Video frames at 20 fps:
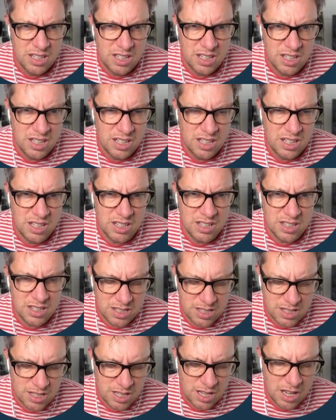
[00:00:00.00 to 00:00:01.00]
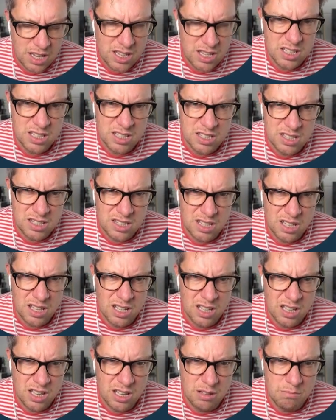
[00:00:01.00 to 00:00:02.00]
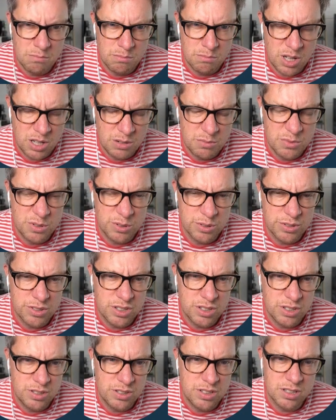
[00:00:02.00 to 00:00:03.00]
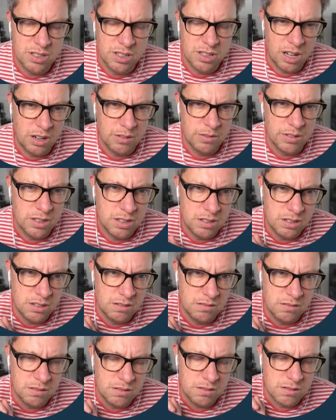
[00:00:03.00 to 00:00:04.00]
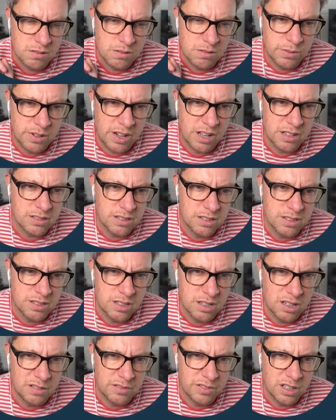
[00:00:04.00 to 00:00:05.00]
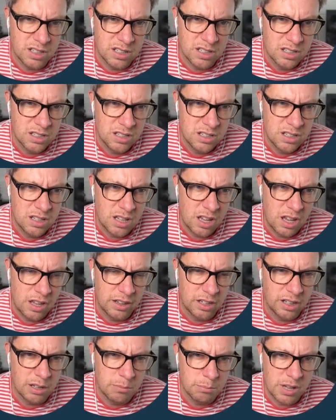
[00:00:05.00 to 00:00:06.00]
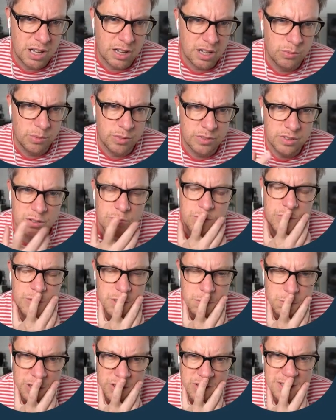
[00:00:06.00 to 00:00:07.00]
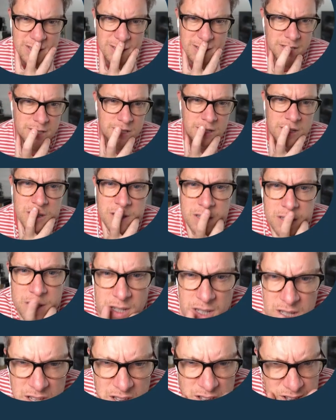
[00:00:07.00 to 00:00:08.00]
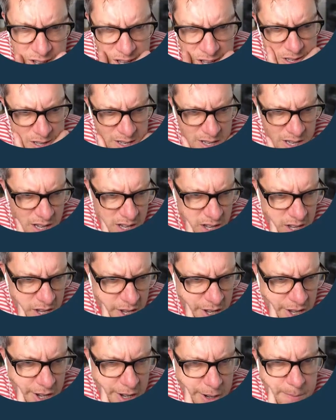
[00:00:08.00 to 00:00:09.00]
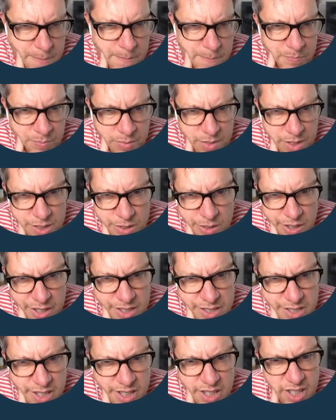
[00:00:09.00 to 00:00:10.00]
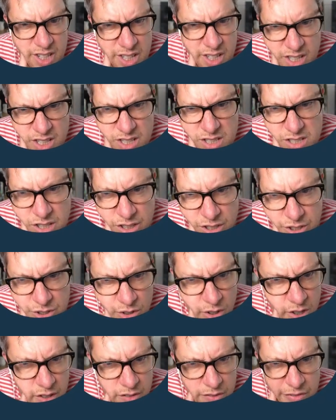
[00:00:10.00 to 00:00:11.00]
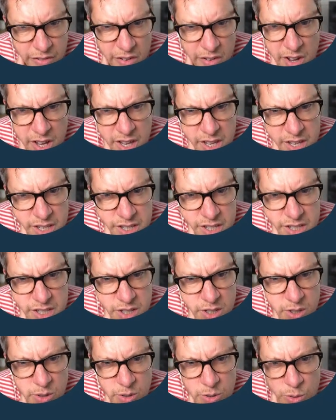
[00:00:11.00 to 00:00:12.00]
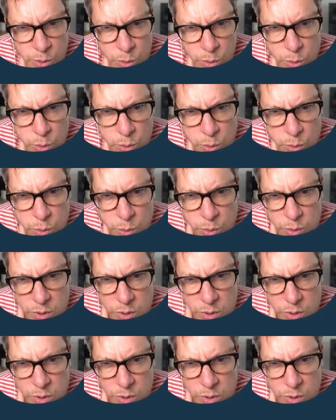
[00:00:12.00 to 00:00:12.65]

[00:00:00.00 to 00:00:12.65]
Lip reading: it takes a moment or two to go and talk out to the server and then come back with the responses. So I can see that it's going to try and find all